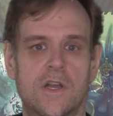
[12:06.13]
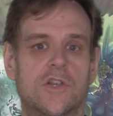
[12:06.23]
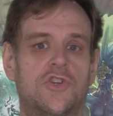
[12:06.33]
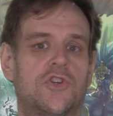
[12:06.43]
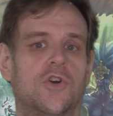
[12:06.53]

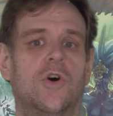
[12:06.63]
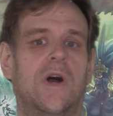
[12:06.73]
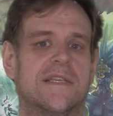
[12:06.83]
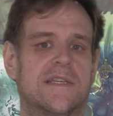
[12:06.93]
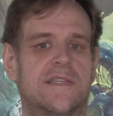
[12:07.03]
And sure,
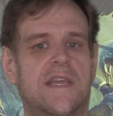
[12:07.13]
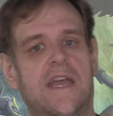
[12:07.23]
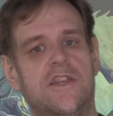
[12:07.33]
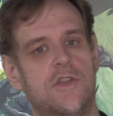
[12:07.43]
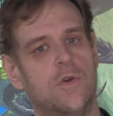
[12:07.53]
as I
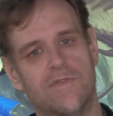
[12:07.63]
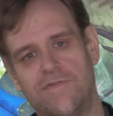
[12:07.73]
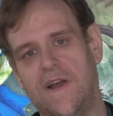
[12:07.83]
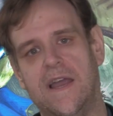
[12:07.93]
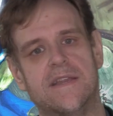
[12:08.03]
said, you'll
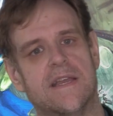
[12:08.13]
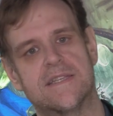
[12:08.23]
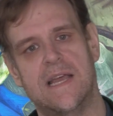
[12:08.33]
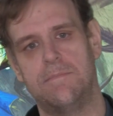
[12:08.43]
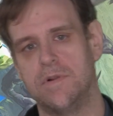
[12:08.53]
find
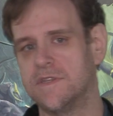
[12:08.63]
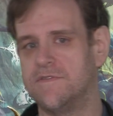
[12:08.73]
examples